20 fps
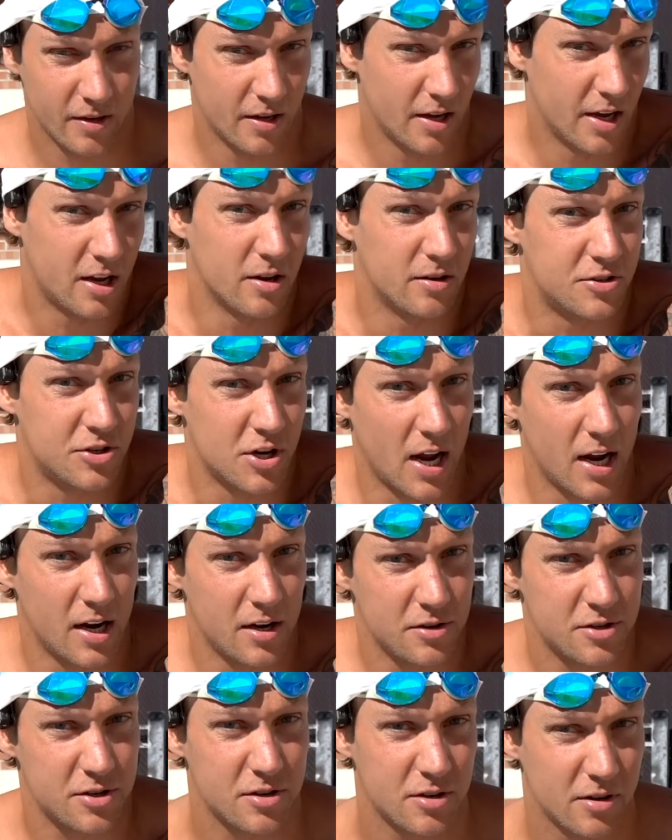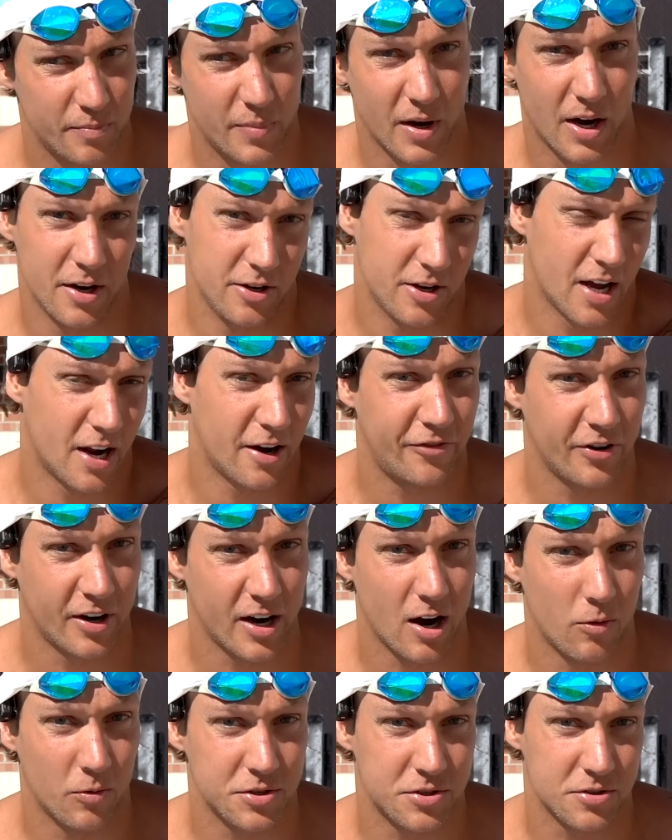it could change, but you got to
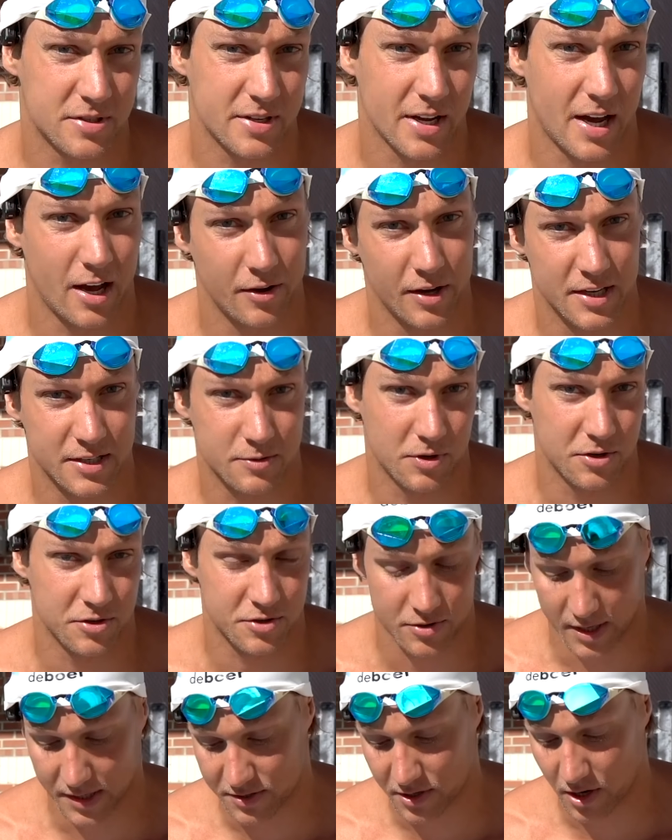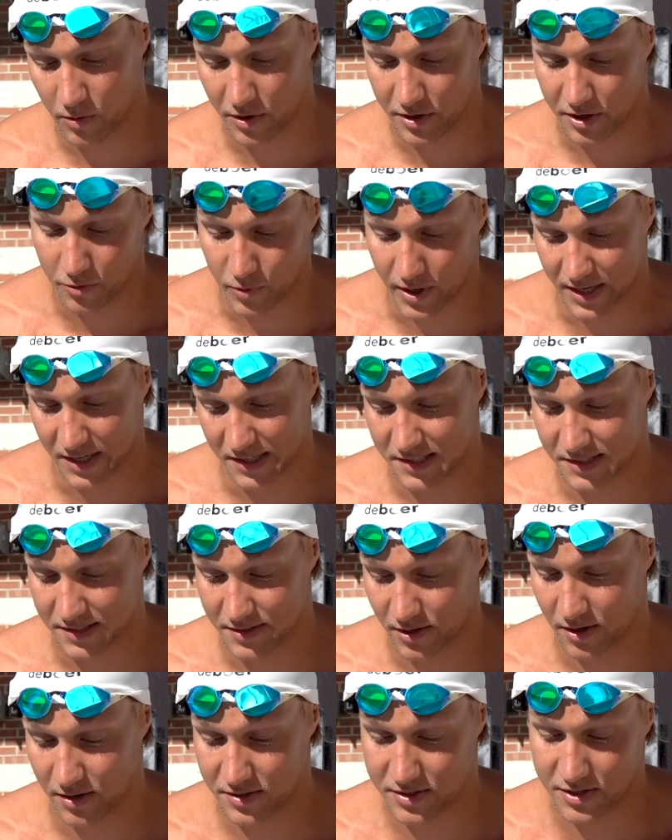figure out what your style is, what your strengths are, what your weaknesses
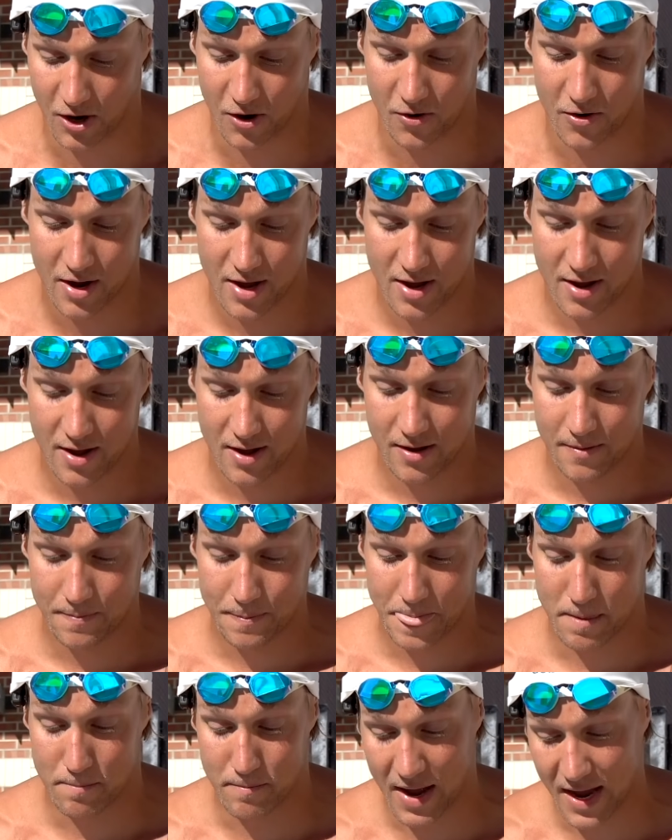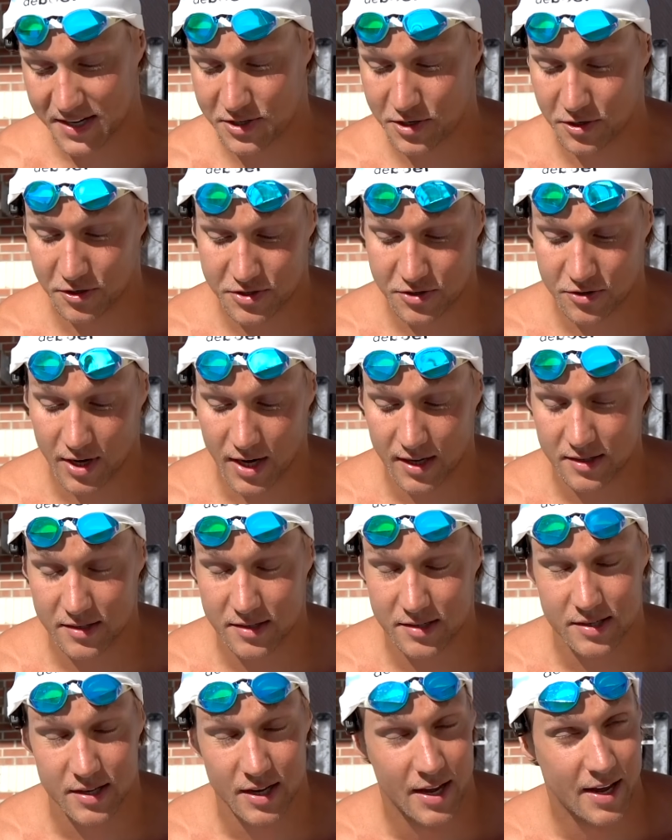are. So, master your
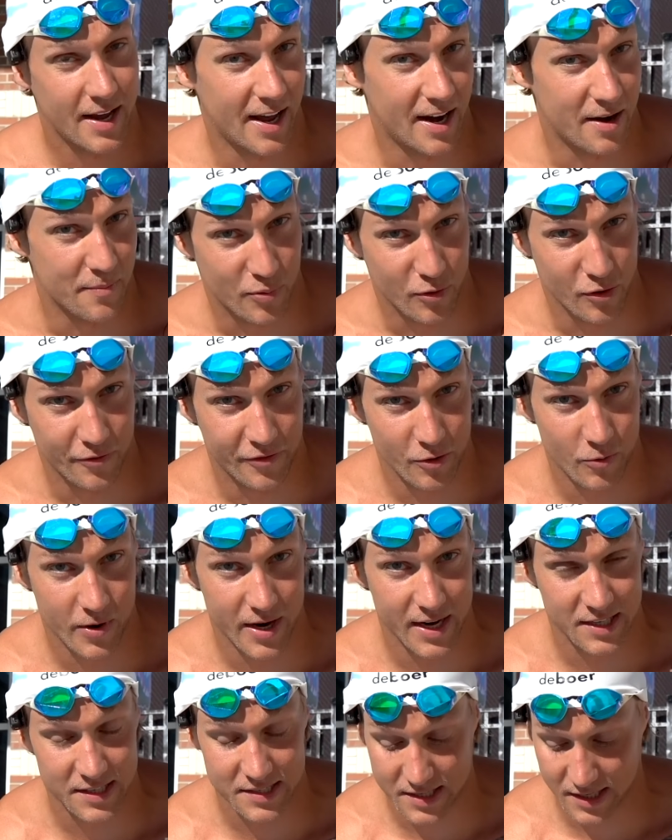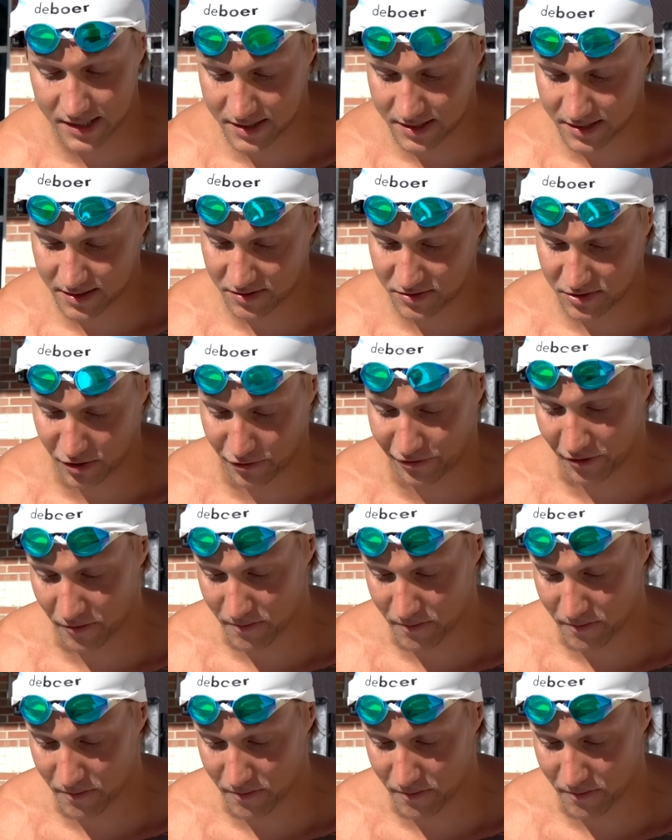strengths and improve your weaknesses. So for